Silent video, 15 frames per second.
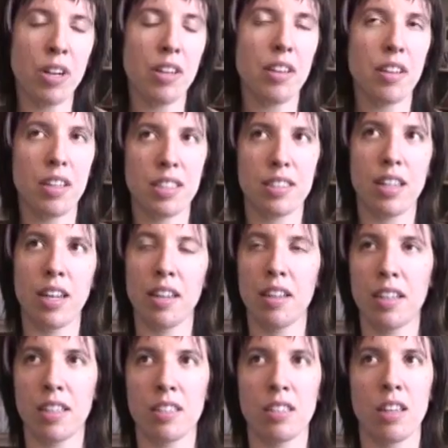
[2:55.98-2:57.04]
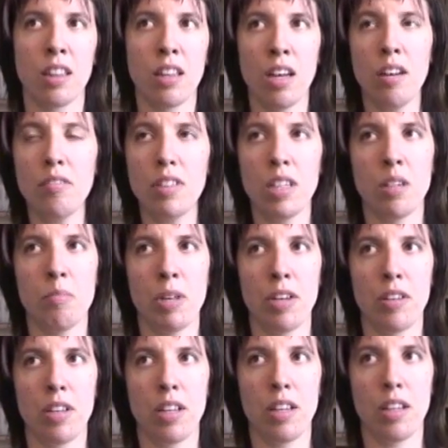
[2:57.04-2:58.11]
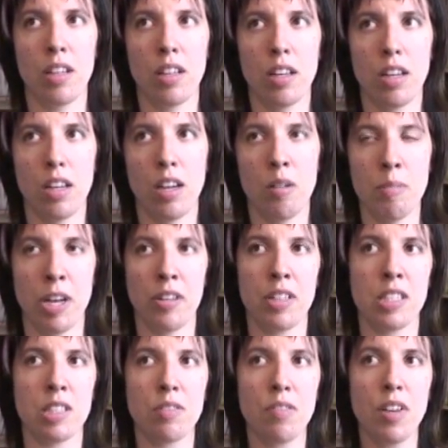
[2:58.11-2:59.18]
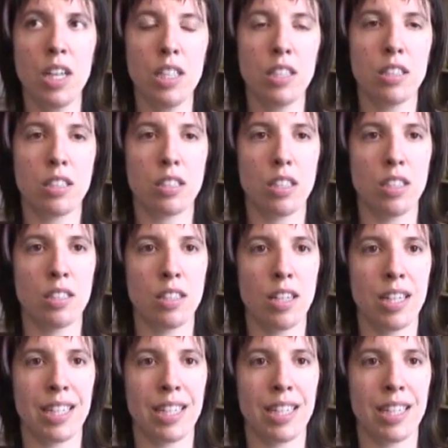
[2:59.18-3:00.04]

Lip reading: of the things that I think is lovely about these funds is that